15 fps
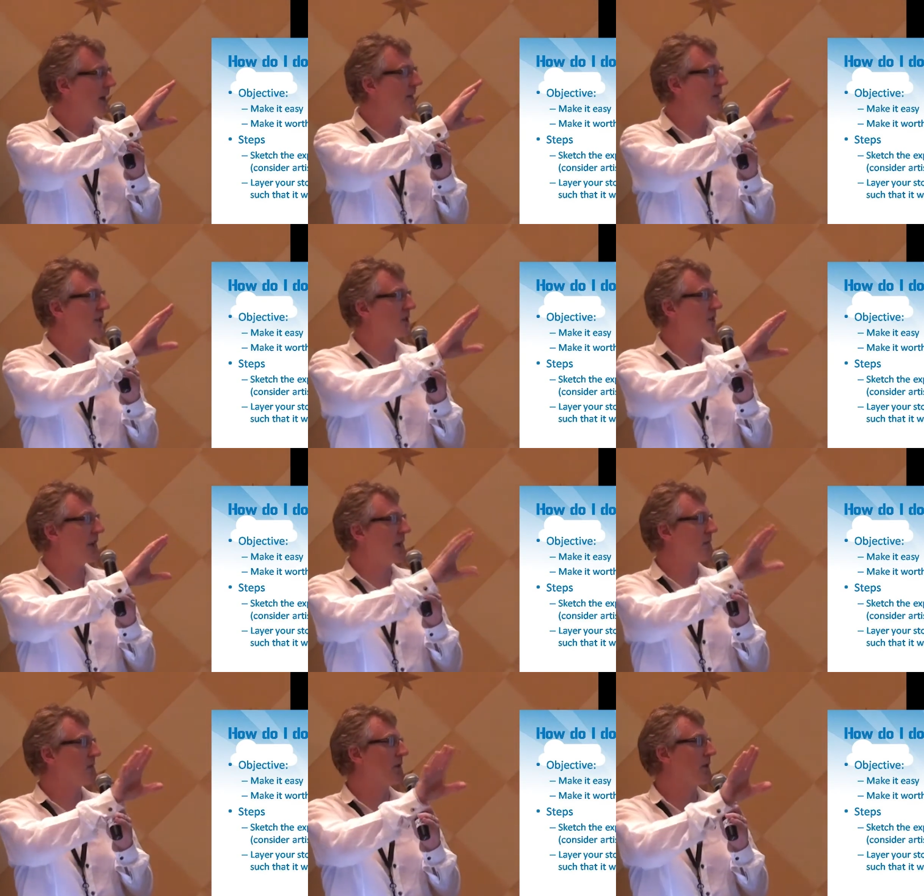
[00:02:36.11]
And these
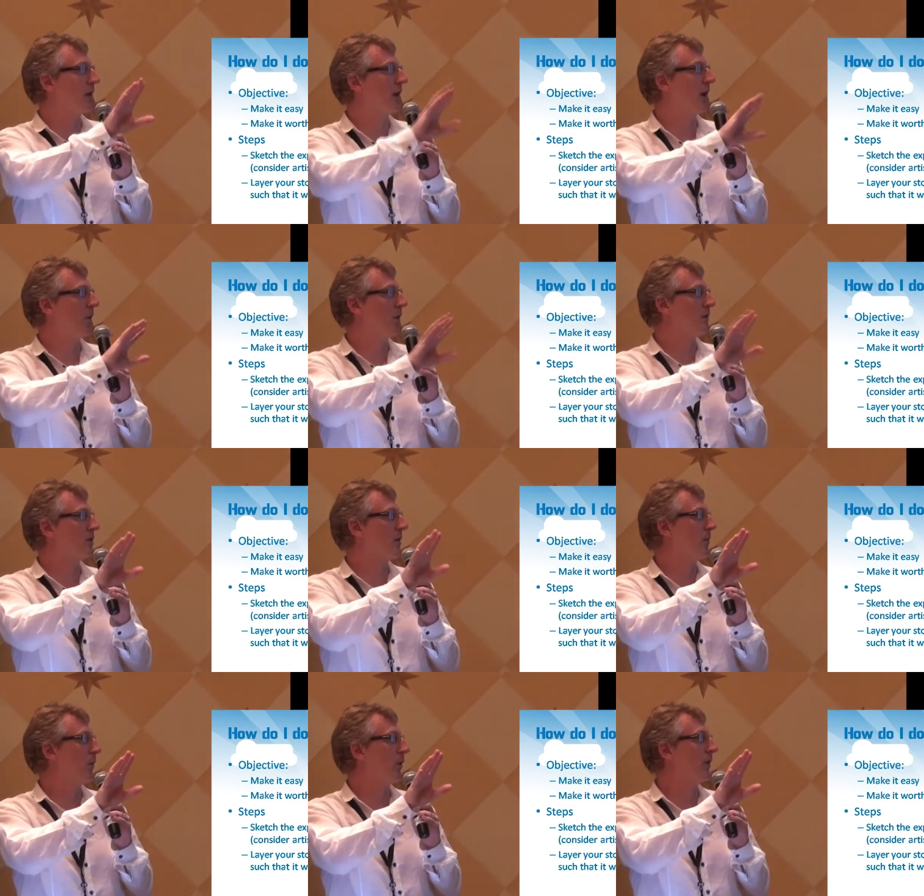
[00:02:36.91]
steps I'm going to go
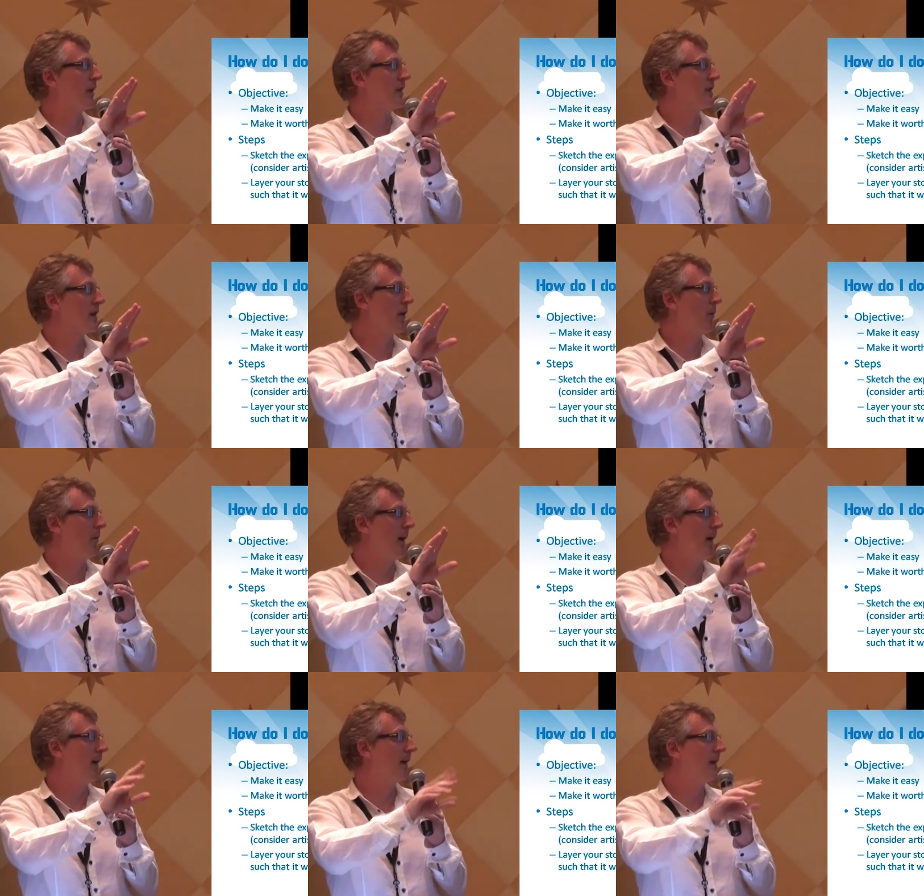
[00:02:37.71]
into in more detail
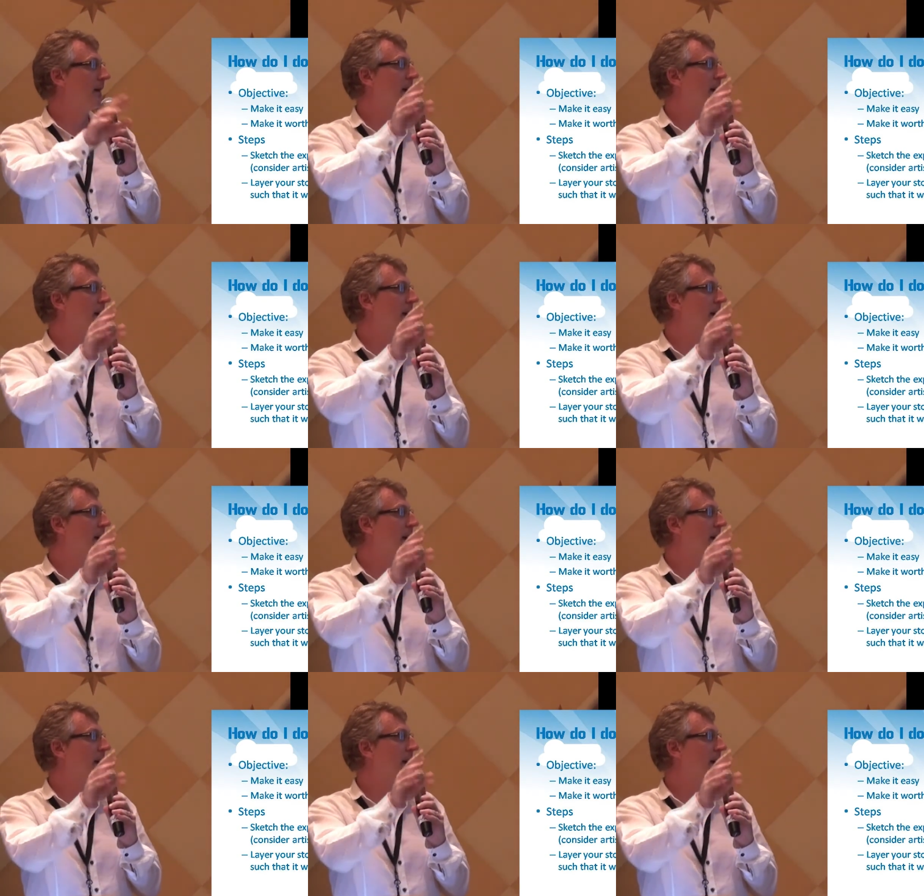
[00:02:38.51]
about